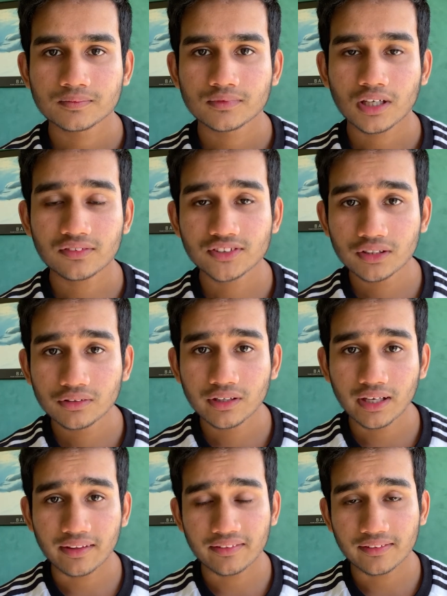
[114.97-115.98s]
After
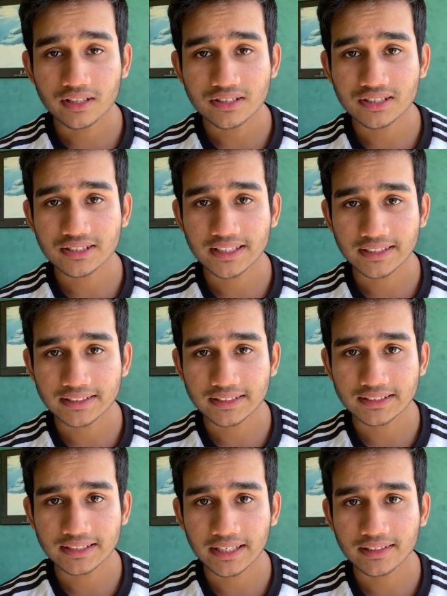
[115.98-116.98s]
looking at these
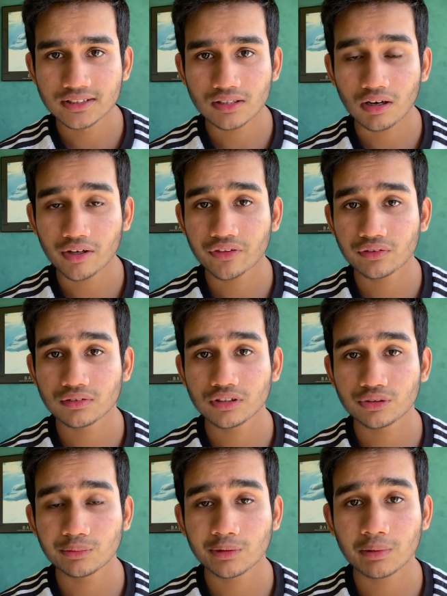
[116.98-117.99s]
statistics, I thought it
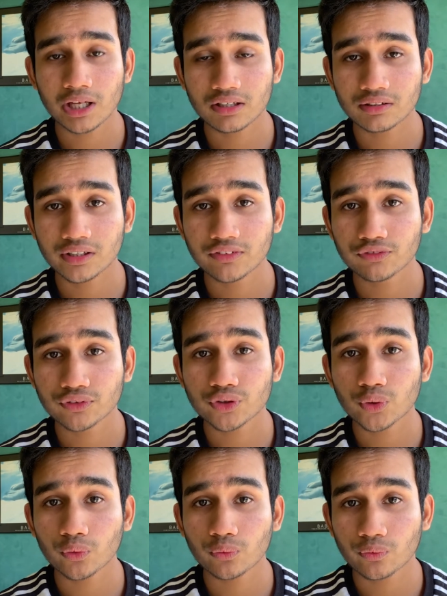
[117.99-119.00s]
would be better if we
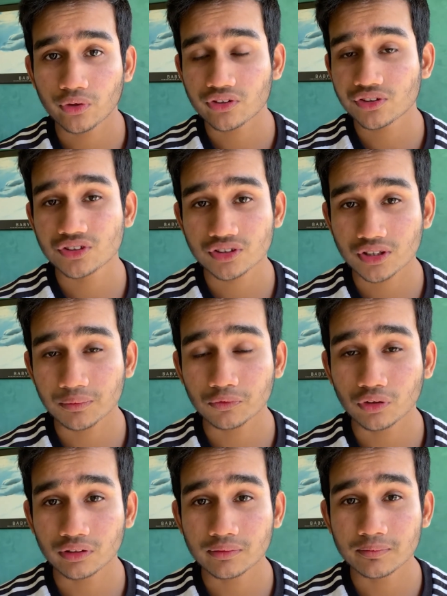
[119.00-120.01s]
talk with
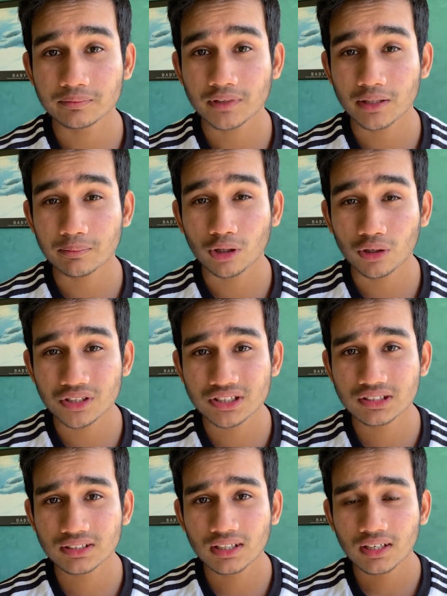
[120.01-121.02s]
someone in
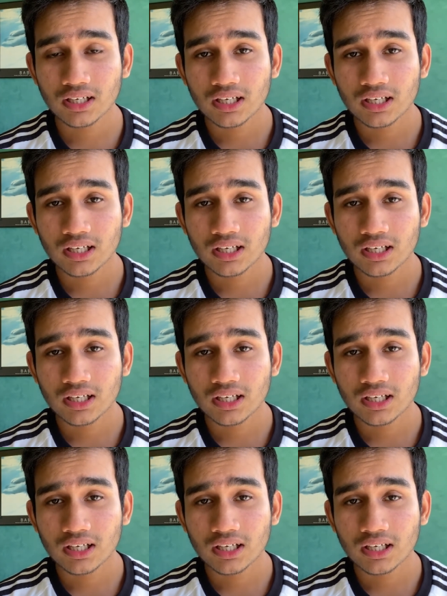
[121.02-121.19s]
person.